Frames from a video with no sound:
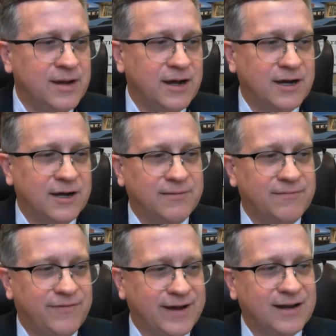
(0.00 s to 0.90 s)
Uh,
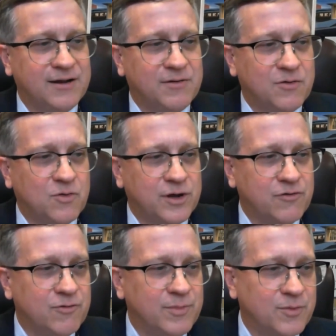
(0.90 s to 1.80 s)
finally, I, I want to
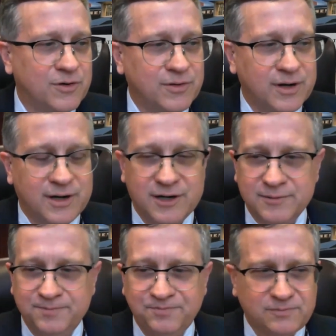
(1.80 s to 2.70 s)
remember uh,
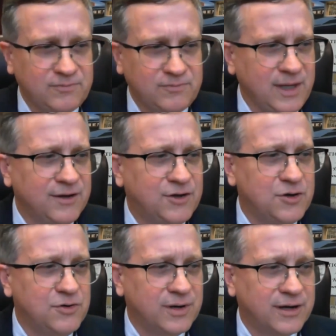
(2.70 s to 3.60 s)

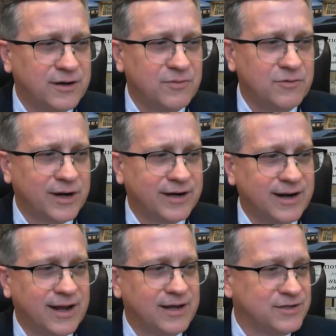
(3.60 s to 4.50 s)
to
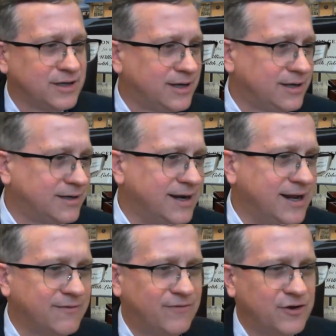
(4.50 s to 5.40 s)
recognize
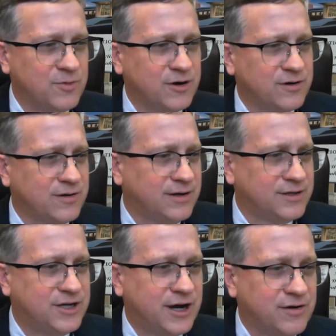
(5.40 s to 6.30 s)
Annette Funderburk,
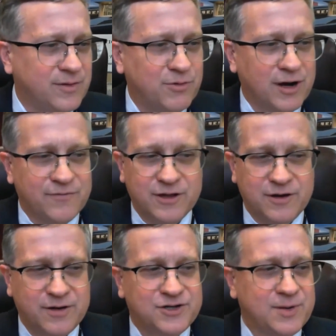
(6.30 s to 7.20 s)
Chair of the Prattville
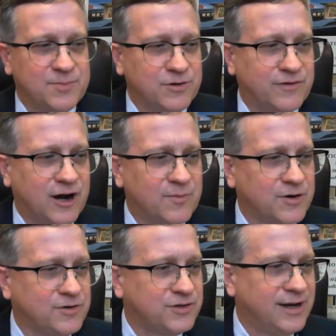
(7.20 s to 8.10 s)
Area Chamber of
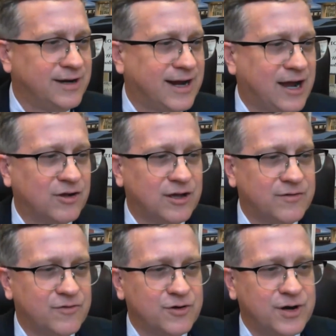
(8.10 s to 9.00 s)
Commerce, and Kyle
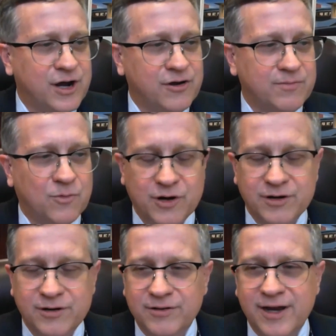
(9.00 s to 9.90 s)
Glover and Eric
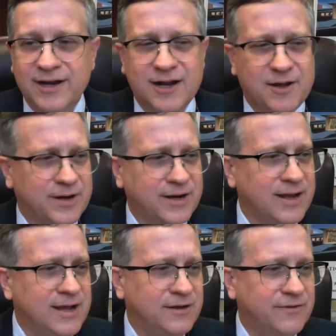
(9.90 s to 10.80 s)
Morgan on the Economic
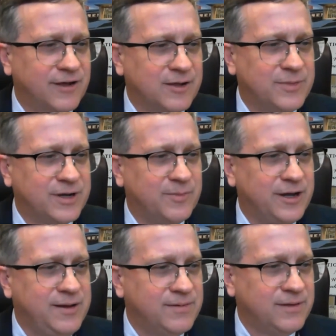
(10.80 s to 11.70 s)
Development
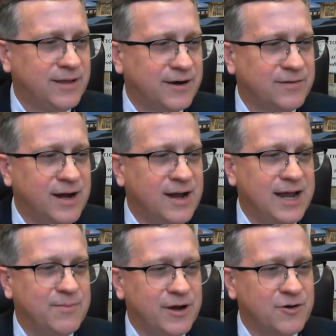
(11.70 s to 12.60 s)
Committee there,
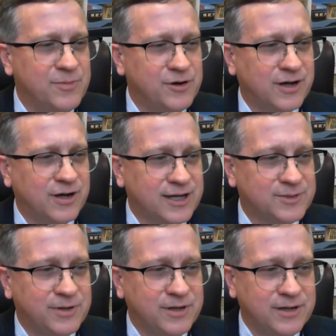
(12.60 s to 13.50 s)
and Mayor Bill
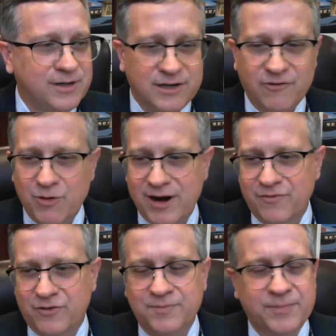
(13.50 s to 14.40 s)
Gillespie of
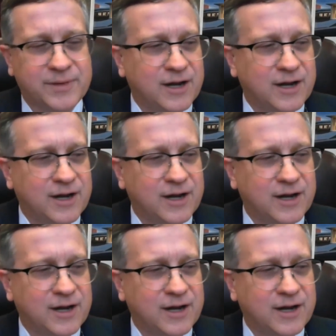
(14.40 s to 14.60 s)
Prattville.